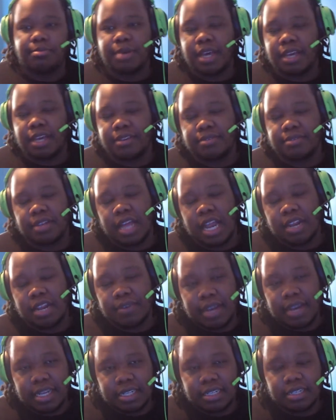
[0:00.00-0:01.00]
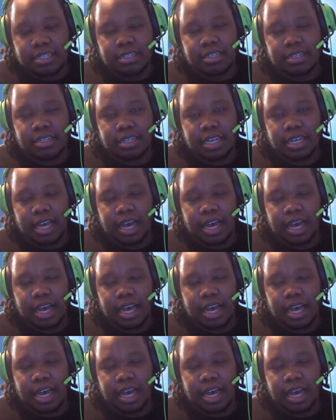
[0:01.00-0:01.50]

But, anyways,